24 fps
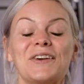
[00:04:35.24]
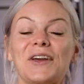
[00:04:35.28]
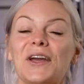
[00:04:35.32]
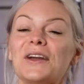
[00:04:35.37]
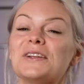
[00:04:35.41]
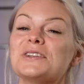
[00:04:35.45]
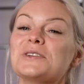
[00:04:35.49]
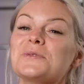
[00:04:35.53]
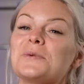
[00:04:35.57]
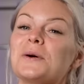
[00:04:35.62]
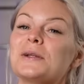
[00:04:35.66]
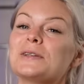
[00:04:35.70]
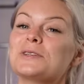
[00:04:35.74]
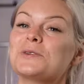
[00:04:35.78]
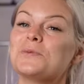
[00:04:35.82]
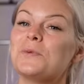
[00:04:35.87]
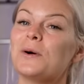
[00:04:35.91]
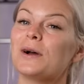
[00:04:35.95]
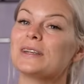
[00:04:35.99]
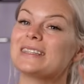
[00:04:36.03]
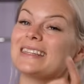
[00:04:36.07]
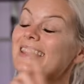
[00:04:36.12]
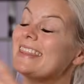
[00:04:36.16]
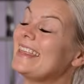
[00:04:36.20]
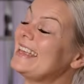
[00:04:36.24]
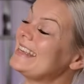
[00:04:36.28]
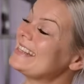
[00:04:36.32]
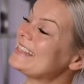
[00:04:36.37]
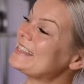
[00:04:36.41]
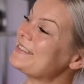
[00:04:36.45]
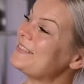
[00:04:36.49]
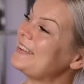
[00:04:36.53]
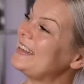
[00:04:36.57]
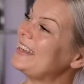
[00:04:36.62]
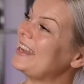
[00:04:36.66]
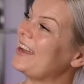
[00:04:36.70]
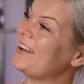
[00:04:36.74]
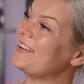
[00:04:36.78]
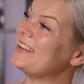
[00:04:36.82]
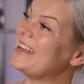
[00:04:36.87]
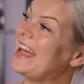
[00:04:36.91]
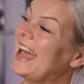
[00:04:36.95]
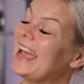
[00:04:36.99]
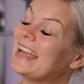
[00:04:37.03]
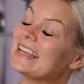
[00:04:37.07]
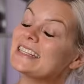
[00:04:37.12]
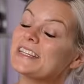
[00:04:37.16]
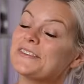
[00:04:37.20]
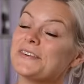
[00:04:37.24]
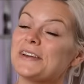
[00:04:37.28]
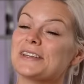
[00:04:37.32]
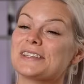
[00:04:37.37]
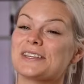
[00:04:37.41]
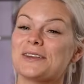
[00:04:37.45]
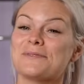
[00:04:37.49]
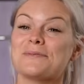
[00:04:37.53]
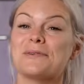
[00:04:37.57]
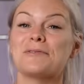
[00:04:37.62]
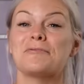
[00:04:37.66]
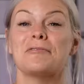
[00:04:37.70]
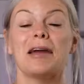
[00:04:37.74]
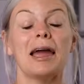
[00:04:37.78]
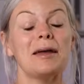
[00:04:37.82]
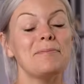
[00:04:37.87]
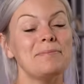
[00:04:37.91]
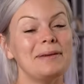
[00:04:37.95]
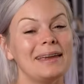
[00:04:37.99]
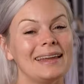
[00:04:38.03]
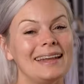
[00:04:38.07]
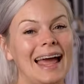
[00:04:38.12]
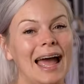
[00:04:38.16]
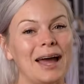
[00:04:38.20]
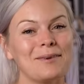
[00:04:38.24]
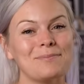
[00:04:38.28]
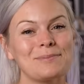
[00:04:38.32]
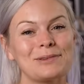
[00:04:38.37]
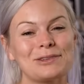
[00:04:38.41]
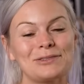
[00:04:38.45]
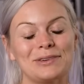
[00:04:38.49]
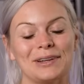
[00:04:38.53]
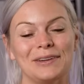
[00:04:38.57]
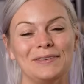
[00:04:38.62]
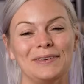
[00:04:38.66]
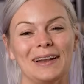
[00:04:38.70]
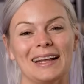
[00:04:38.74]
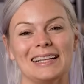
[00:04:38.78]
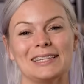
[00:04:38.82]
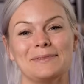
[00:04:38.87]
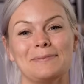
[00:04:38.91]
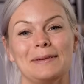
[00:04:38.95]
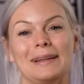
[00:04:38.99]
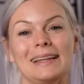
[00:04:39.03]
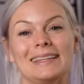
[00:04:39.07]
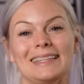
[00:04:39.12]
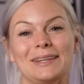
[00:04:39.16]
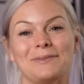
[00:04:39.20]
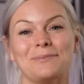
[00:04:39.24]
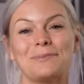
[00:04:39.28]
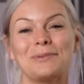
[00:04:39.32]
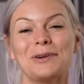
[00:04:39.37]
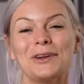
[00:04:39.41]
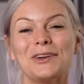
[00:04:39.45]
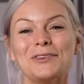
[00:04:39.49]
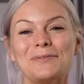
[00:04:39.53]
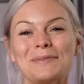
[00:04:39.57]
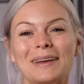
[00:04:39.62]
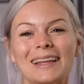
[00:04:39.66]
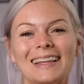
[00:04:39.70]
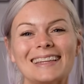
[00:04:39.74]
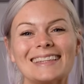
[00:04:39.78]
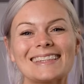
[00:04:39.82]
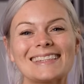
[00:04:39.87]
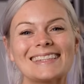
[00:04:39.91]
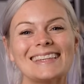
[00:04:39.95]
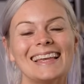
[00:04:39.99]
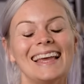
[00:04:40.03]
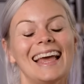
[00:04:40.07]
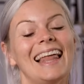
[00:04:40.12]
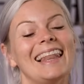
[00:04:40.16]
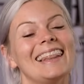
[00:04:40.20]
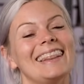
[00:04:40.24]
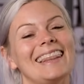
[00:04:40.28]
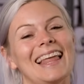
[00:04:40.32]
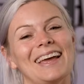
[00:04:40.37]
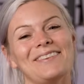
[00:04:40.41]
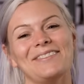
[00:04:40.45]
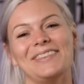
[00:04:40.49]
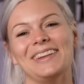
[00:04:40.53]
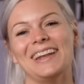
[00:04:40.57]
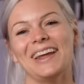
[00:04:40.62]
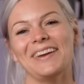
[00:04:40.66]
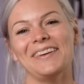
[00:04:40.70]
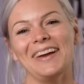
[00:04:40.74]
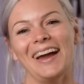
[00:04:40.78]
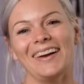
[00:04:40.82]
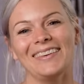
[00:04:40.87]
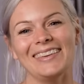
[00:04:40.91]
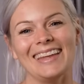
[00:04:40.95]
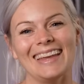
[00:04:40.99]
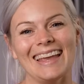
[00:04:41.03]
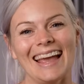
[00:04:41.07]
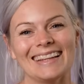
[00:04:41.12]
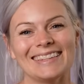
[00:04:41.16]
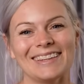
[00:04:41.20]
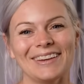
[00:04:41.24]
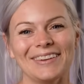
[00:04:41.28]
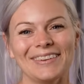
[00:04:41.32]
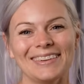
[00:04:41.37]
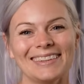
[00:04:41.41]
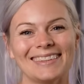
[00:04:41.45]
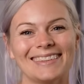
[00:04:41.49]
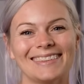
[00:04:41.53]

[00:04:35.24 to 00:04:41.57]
going to want to watch this video next for some rapid hamstring flexibility improvements. Let me know how you get on.